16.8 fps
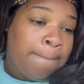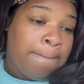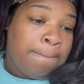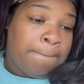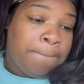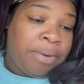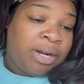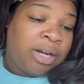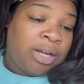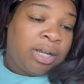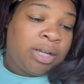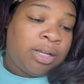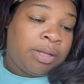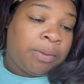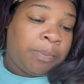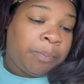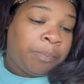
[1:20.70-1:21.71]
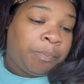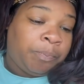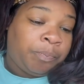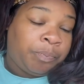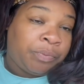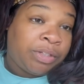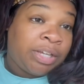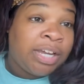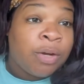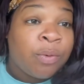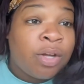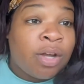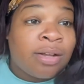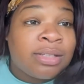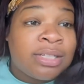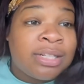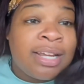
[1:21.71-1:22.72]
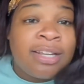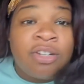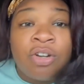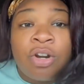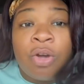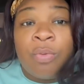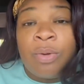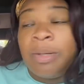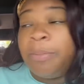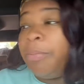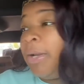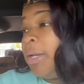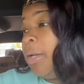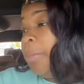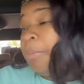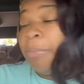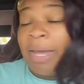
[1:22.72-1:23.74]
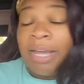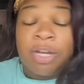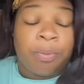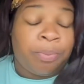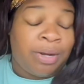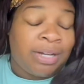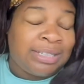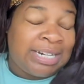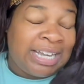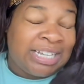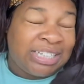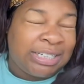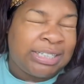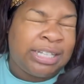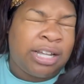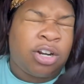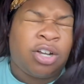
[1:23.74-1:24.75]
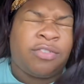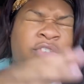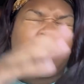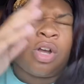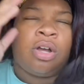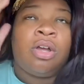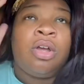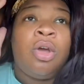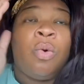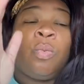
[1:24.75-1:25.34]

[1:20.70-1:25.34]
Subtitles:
But here we are today, you know, with a banger prank that I just thought of, y'all.